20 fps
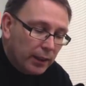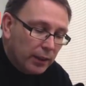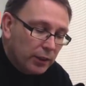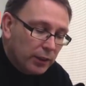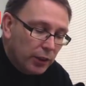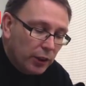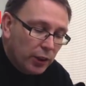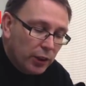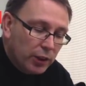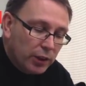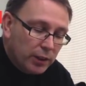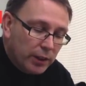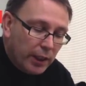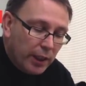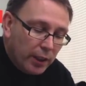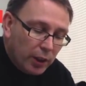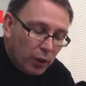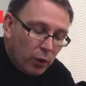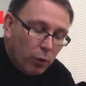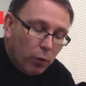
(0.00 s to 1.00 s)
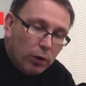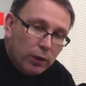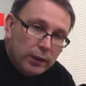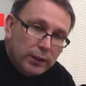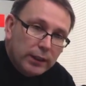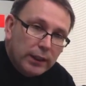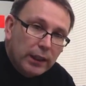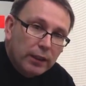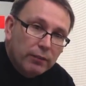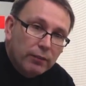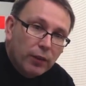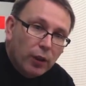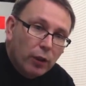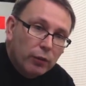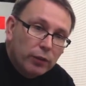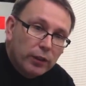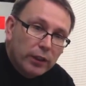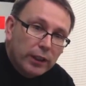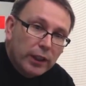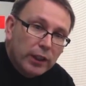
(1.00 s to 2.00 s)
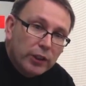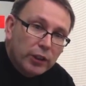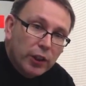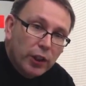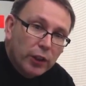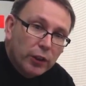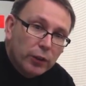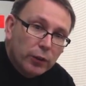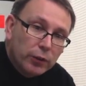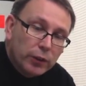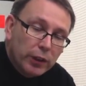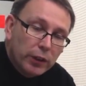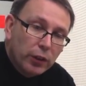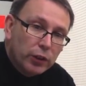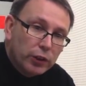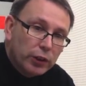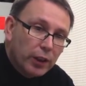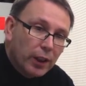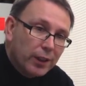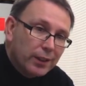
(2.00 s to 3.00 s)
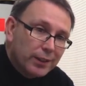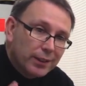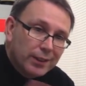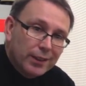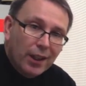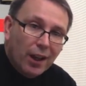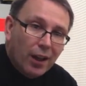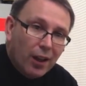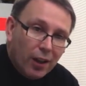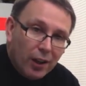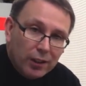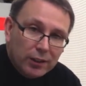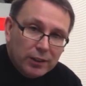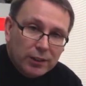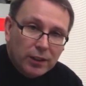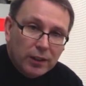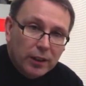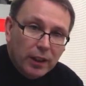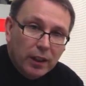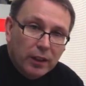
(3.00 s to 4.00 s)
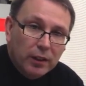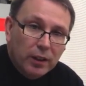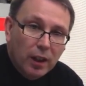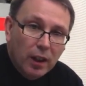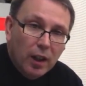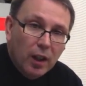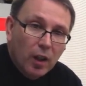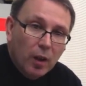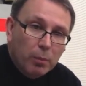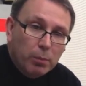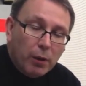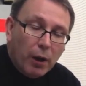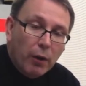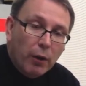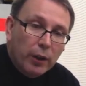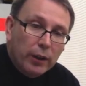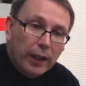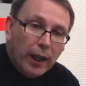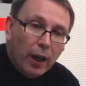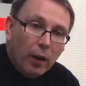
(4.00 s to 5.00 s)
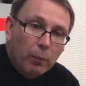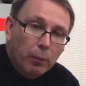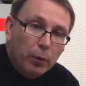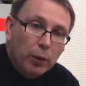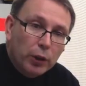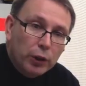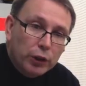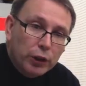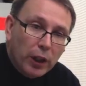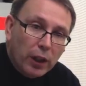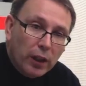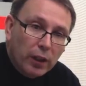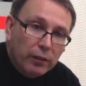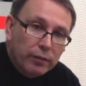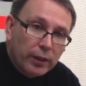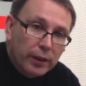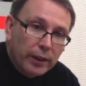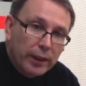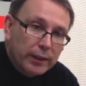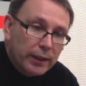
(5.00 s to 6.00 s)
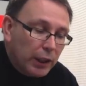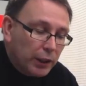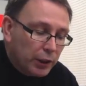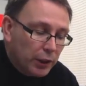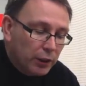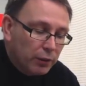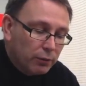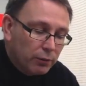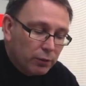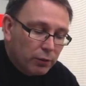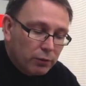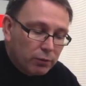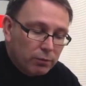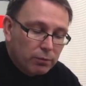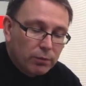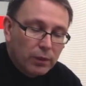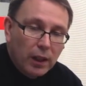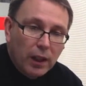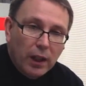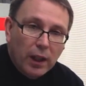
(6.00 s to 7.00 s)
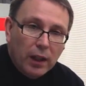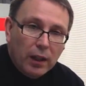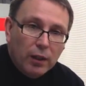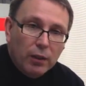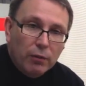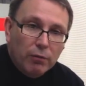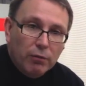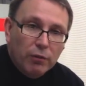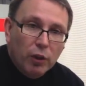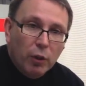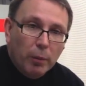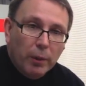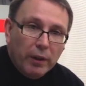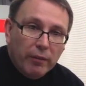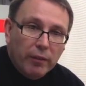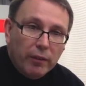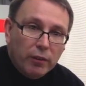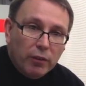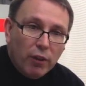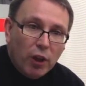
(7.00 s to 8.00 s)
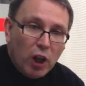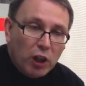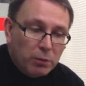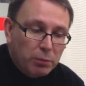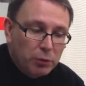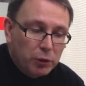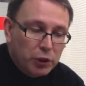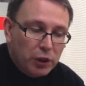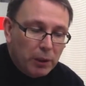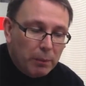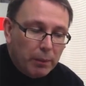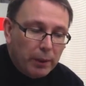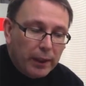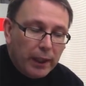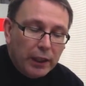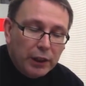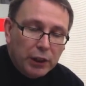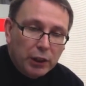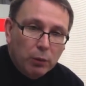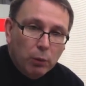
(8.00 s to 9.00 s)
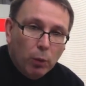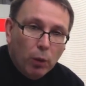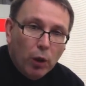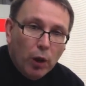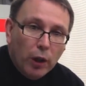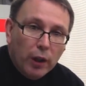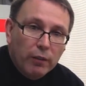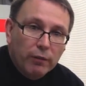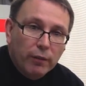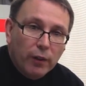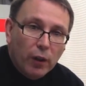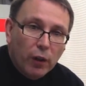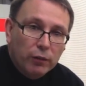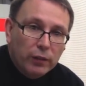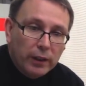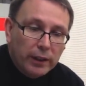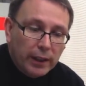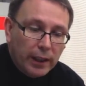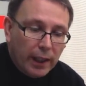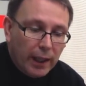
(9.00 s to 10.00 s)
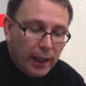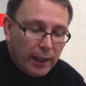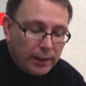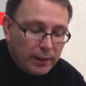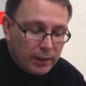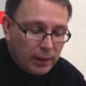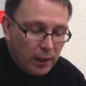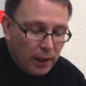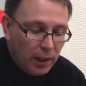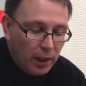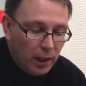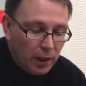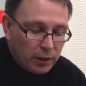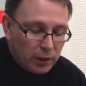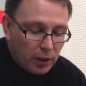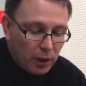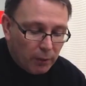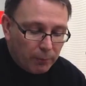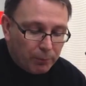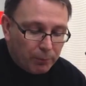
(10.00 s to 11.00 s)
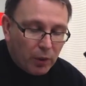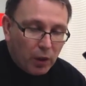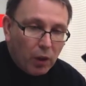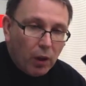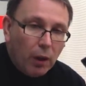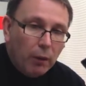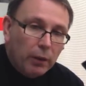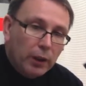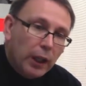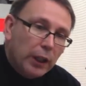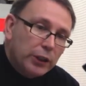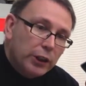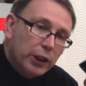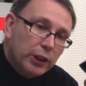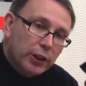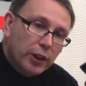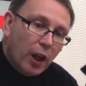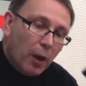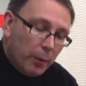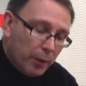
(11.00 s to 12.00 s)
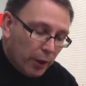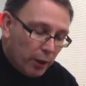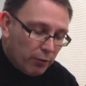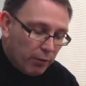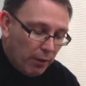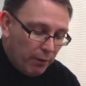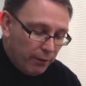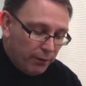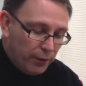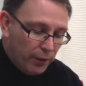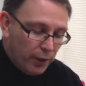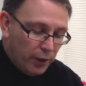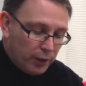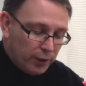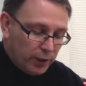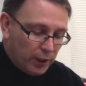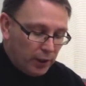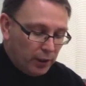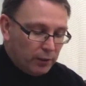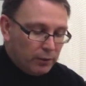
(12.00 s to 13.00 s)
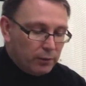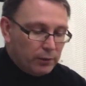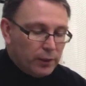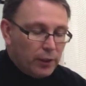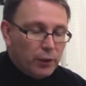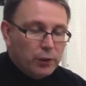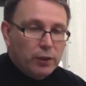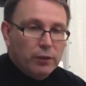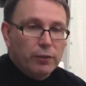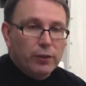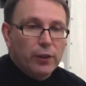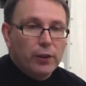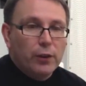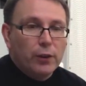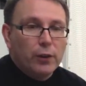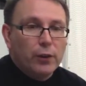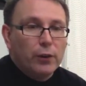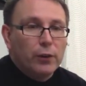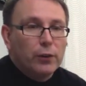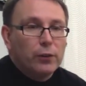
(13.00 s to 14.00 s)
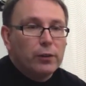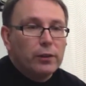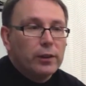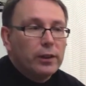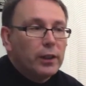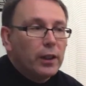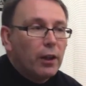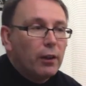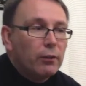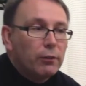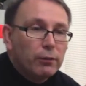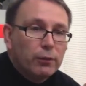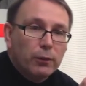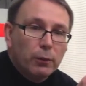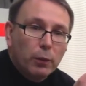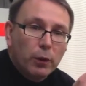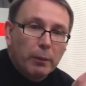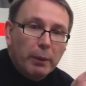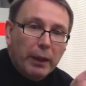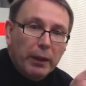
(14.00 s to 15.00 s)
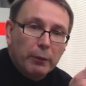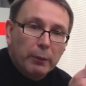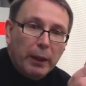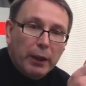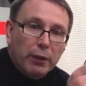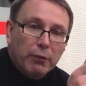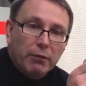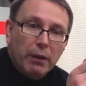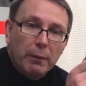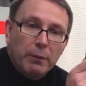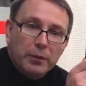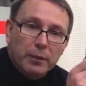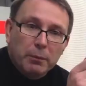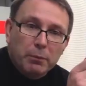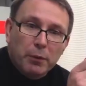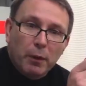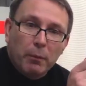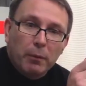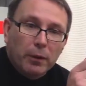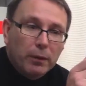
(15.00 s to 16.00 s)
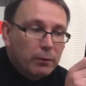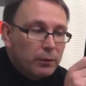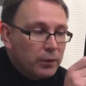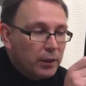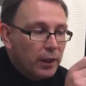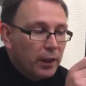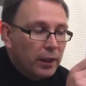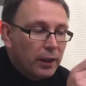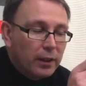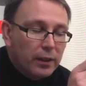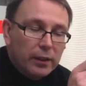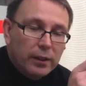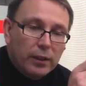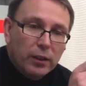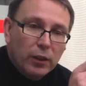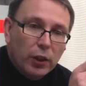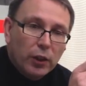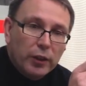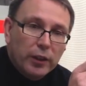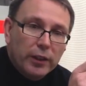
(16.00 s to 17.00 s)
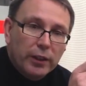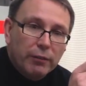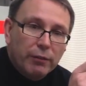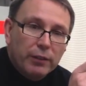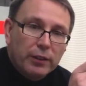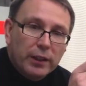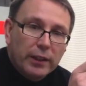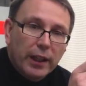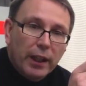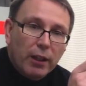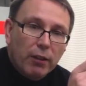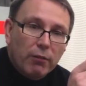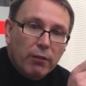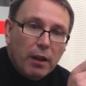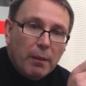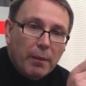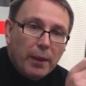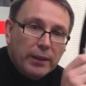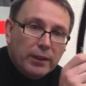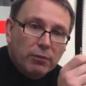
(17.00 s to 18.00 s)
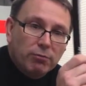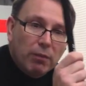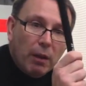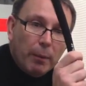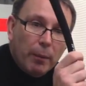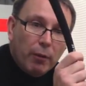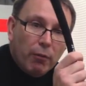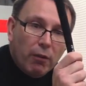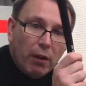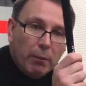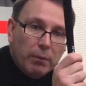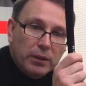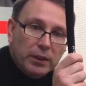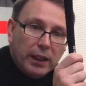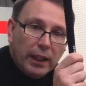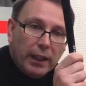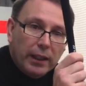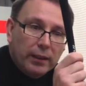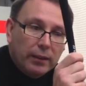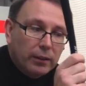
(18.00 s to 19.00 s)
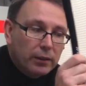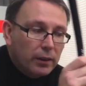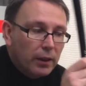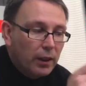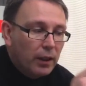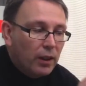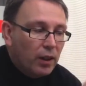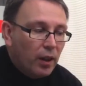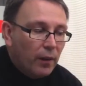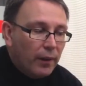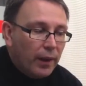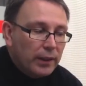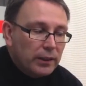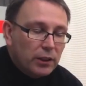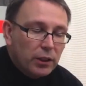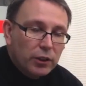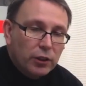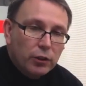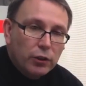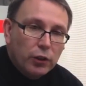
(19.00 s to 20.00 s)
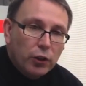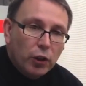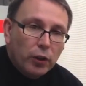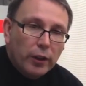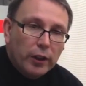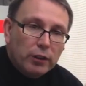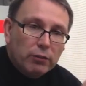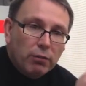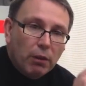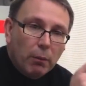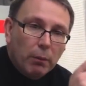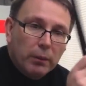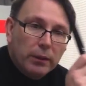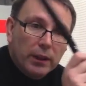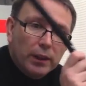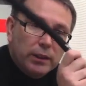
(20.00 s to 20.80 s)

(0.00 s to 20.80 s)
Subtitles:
because you can see the quality involved with the internals. They're not just cast and then broken out and put a shaft in. There's actually a real bit of craftsmanship and actually work involved in the heads. So I'm going to actually start with the grip first. So those of you who want about grips and problems, look at the difference in that grip. That's a rubber grip standard, and that's the new yonex grip with the